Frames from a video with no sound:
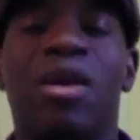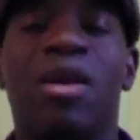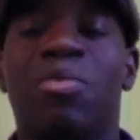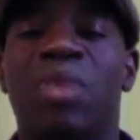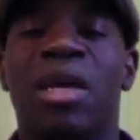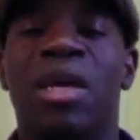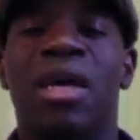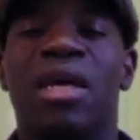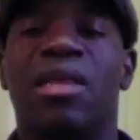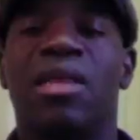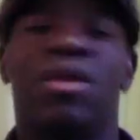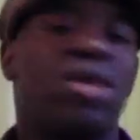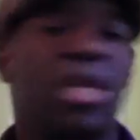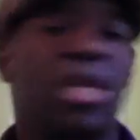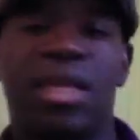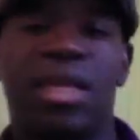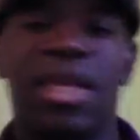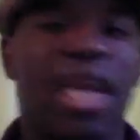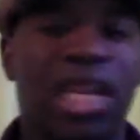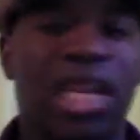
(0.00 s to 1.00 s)
Because they're
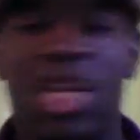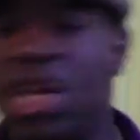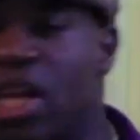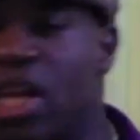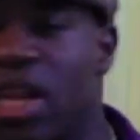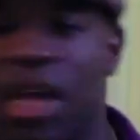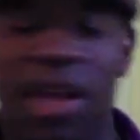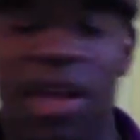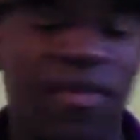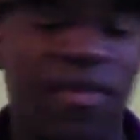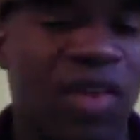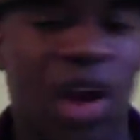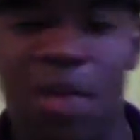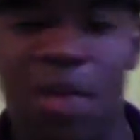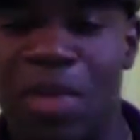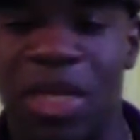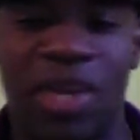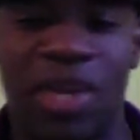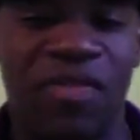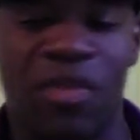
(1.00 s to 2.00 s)
just catching a lot of
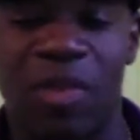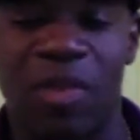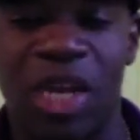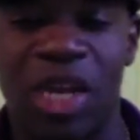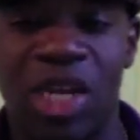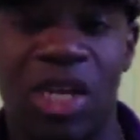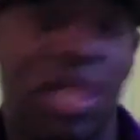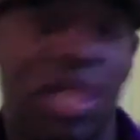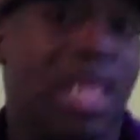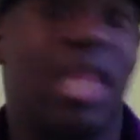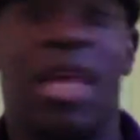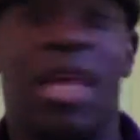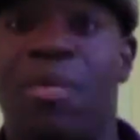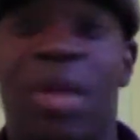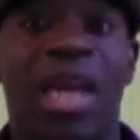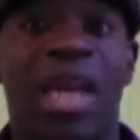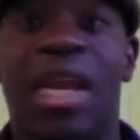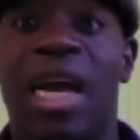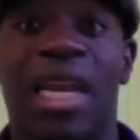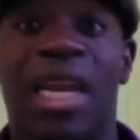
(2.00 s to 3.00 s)
garbage information that they
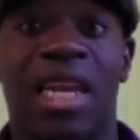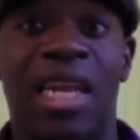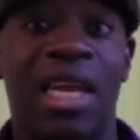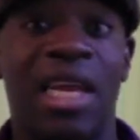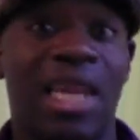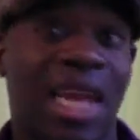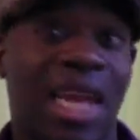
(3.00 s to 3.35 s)
may not need